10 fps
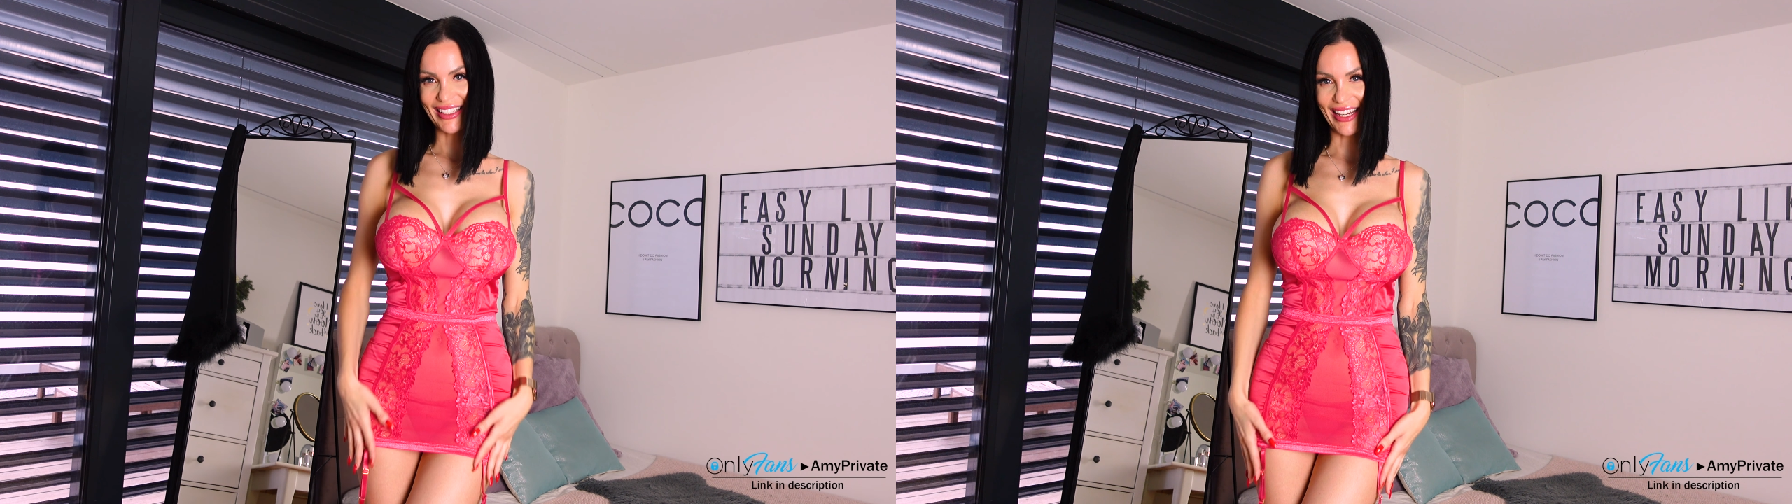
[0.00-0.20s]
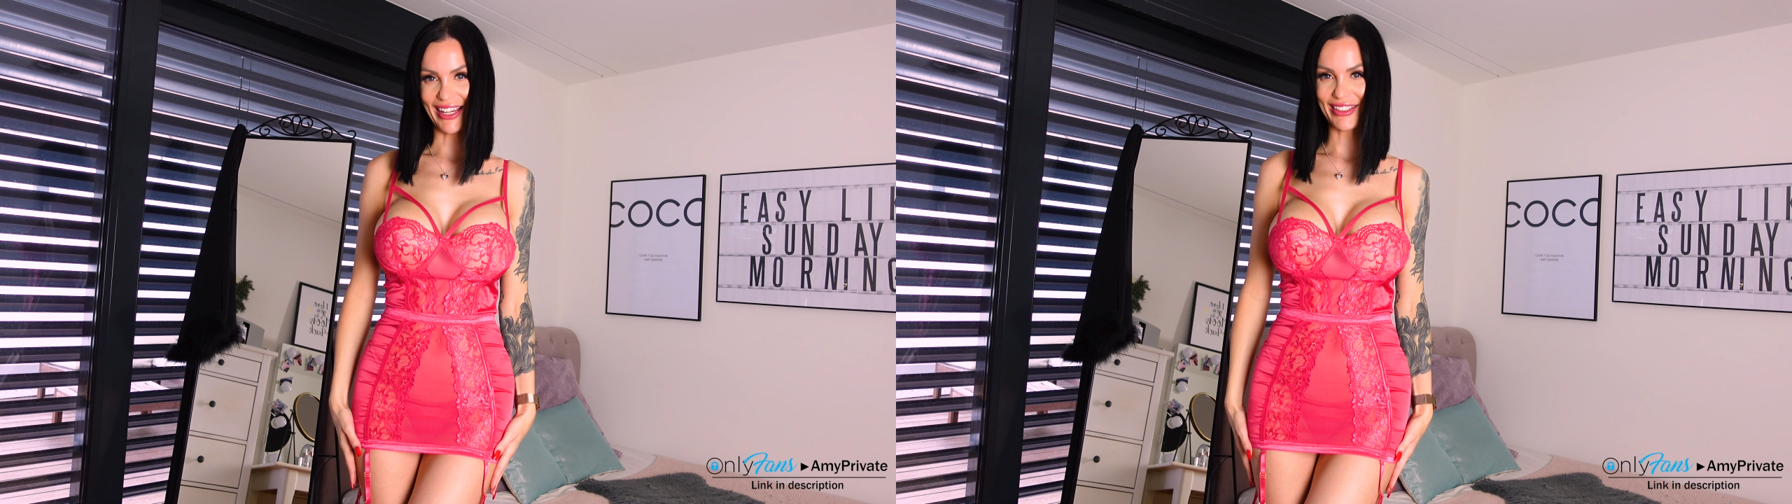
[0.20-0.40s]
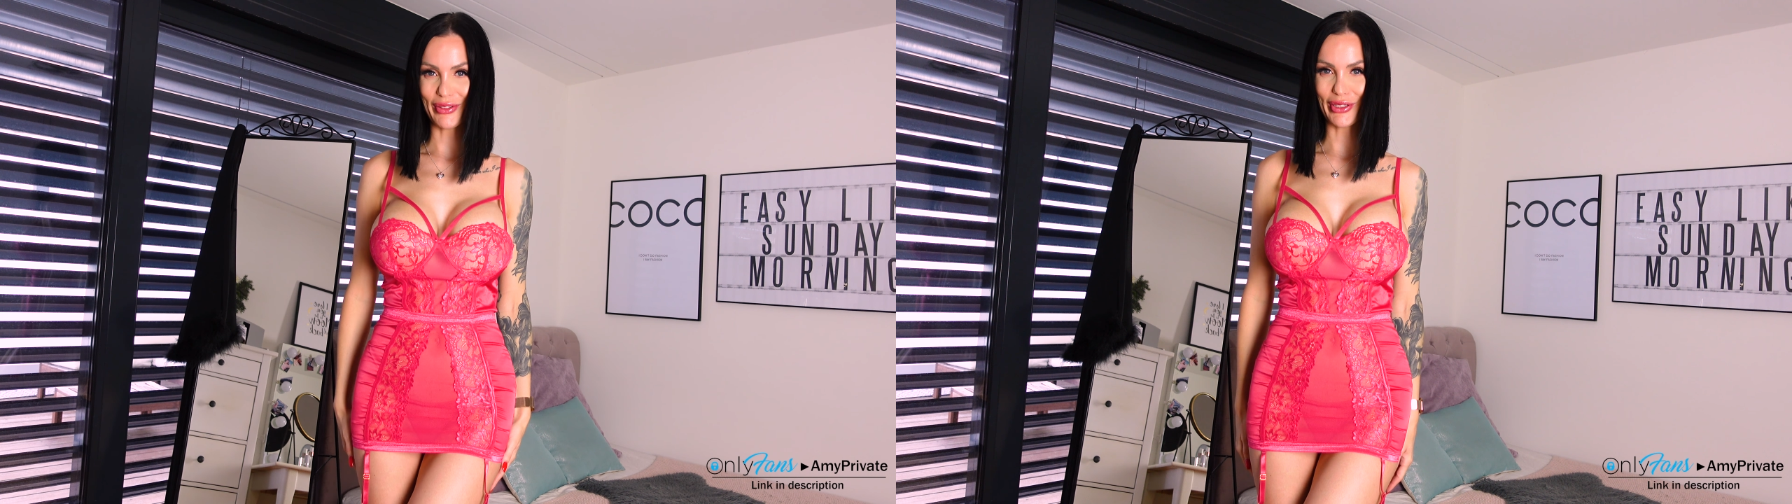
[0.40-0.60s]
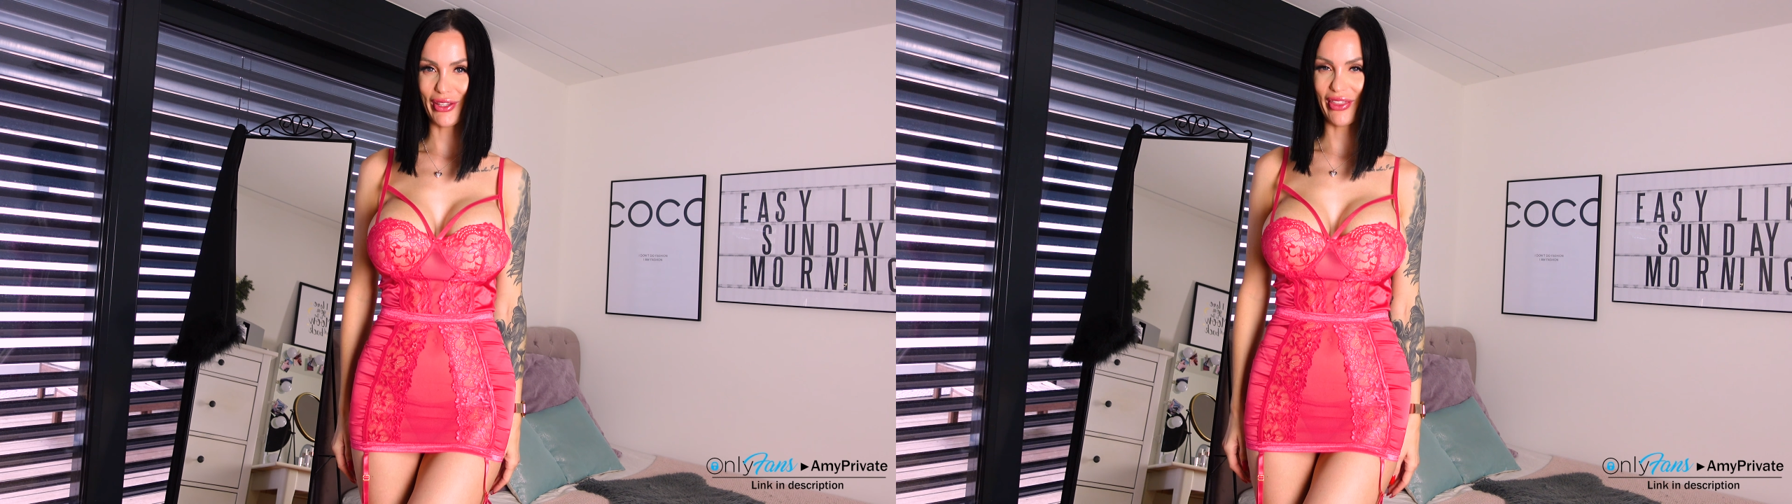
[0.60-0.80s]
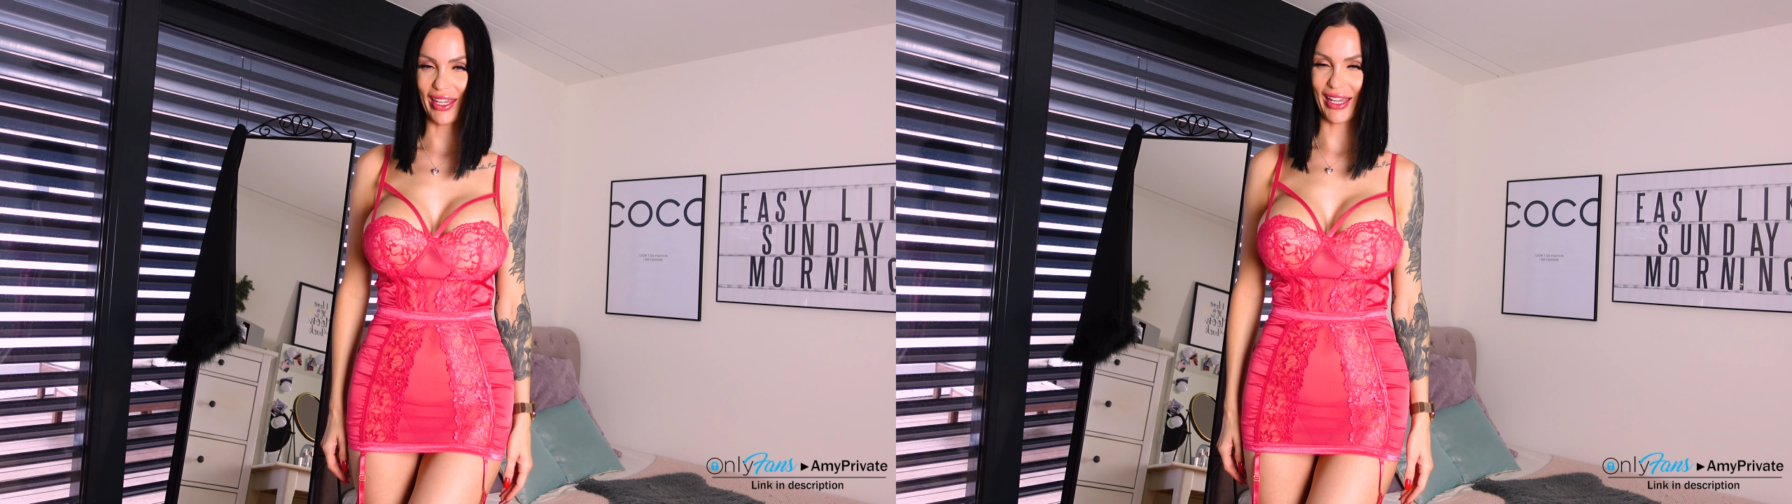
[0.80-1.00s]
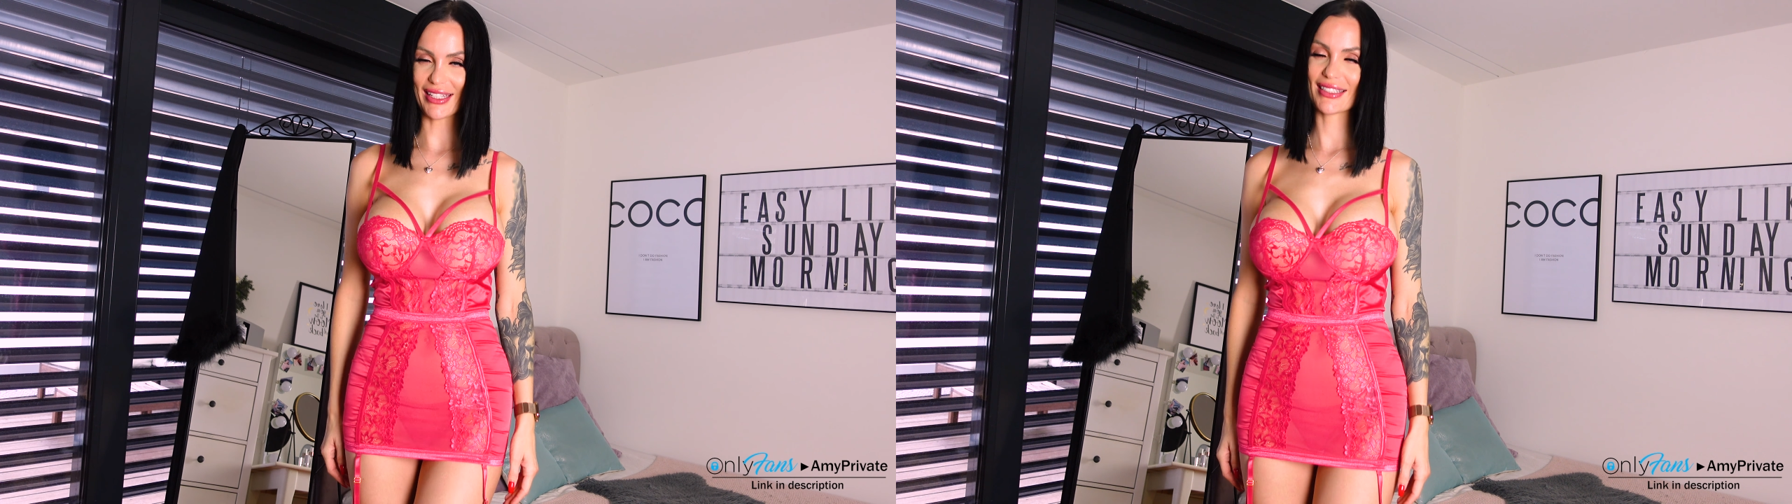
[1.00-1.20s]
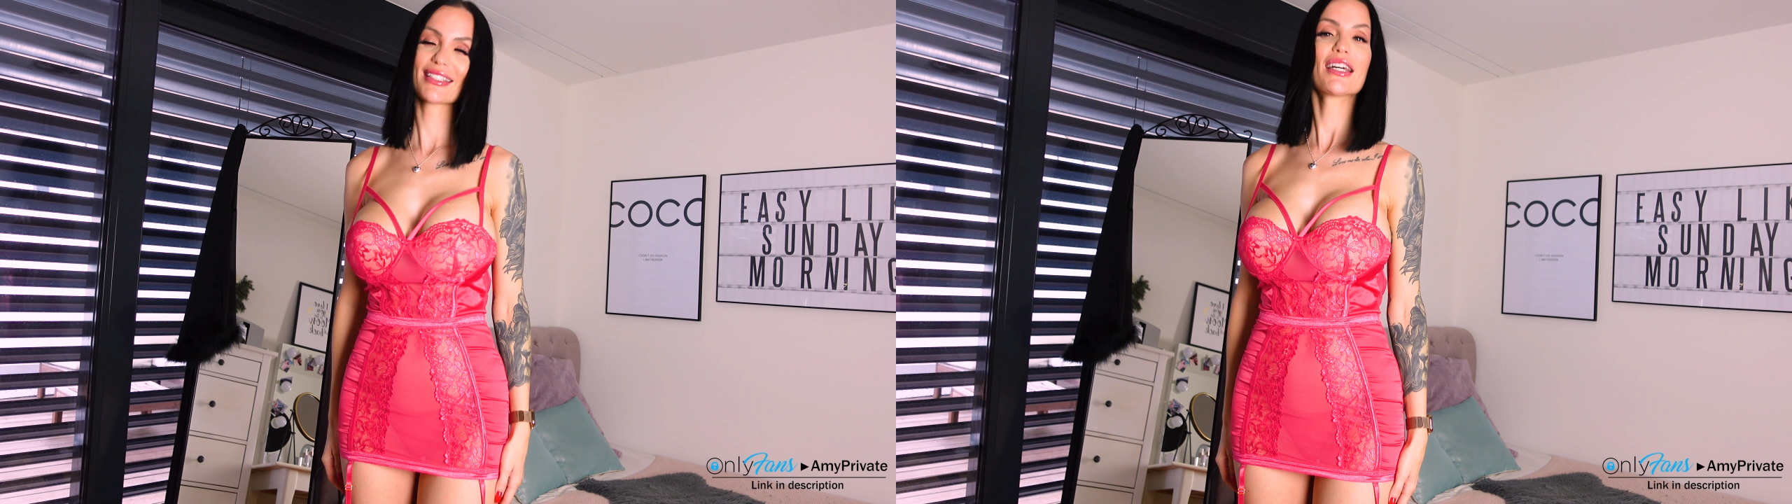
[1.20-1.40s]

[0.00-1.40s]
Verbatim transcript: yeah, what do you think, guys?